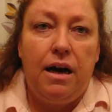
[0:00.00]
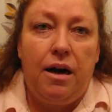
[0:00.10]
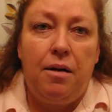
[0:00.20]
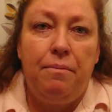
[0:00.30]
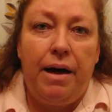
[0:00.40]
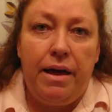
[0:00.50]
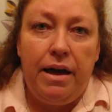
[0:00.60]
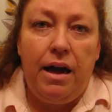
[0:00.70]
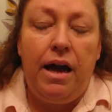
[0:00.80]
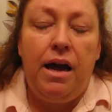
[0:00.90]

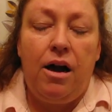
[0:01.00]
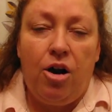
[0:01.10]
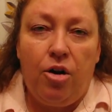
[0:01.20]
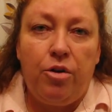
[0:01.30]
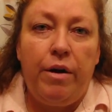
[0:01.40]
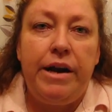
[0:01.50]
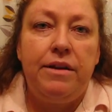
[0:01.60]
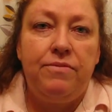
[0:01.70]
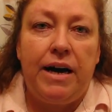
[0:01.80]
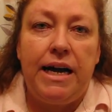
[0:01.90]
Her great
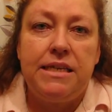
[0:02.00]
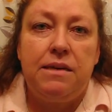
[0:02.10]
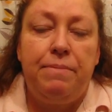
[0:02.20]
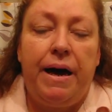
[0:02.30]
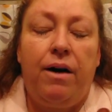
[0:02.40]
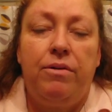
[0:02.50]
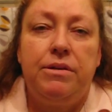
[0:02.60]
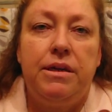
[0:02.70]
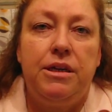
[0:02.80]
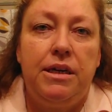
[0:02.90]
advice
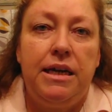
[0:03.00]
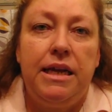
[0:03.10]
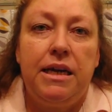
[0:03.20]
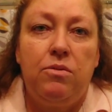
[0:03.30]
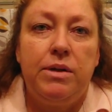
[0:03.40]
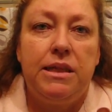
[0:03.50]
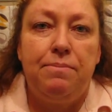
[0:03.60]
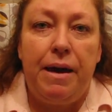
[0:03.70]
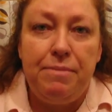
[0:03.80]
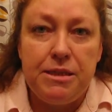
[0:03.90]
about eating with the
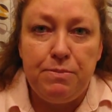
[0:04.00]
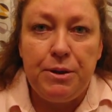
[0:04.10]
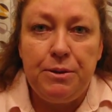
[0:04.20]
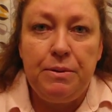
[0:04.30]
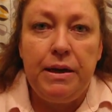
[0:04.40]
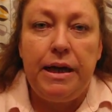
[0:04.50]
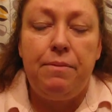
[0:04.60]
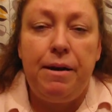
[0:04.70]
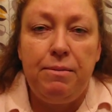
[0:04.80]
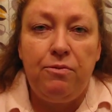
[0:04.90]
baby spoon and a
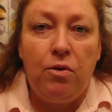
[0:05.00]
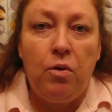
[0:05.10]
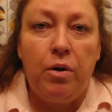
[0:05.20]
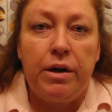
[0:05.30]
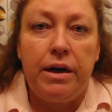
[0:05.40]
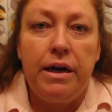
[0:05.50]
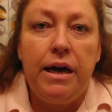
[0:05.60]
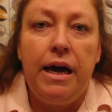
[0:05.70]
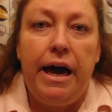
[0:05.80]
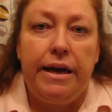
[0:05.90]
baby fork
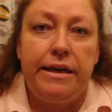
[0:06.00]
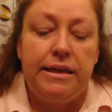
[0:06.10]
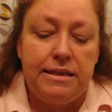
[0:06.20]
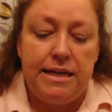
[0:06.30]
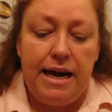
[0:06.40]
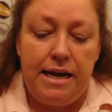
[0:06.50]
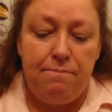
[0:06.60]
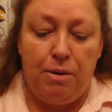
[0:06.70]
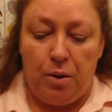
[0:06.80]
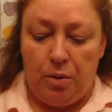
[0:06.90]
and a little tiny
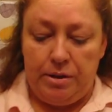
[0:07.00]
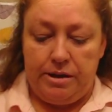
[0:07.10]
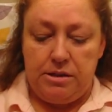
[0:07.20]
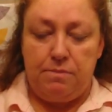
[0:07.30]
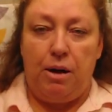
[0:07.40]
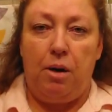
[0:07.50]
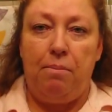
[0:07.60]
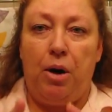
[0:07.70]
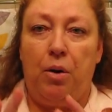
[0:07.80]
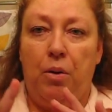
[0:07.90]
bowl, little small
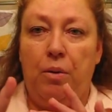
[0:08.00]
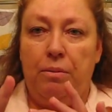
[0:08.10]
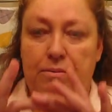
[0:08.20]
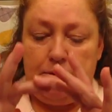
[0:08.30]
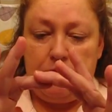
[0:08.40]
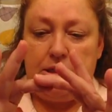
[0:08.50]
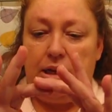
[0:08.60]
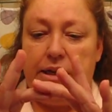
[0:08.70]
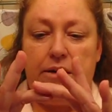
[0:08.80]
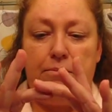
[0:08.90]
bowl, just a
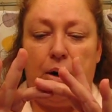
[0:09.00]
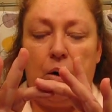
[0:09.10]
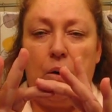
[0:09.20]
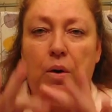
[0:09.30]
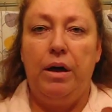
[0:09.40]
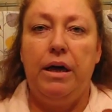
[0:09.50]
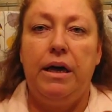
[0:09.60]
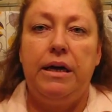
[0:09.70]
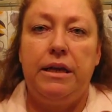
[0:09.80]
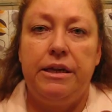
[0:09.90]
little bowl,
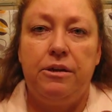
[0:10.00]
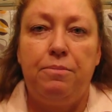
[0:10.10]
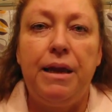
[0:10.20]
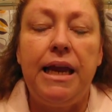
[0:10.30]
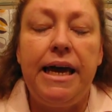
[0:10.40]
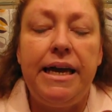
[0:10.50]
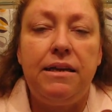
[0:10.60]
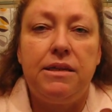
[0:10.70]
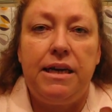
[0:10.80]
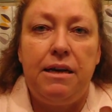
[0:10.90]
a little
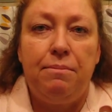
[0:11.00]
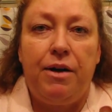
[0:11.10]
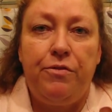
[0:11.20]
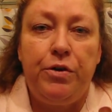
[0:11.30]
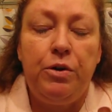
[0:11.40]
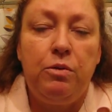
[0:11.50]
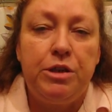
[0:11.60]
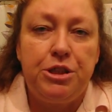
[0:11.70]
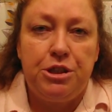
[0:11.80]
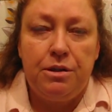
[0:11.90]
plate to eat my food,
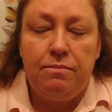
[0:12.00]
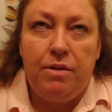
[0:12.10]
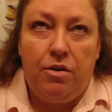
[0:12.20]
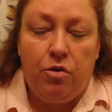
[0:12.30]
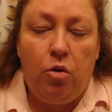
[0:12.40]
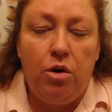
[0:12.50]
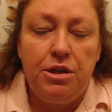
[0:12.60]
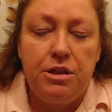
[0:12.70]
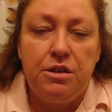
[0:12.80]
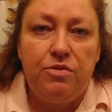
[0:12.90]
which of
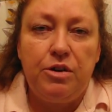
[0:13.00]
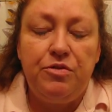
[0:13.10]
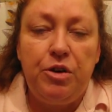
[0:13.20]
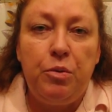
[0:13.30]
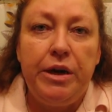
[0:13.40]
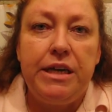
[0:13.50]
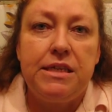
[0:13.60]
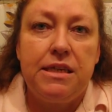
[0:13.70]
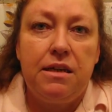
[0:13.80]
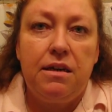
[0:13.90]
course those first few
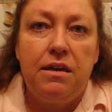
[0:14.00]
weeks,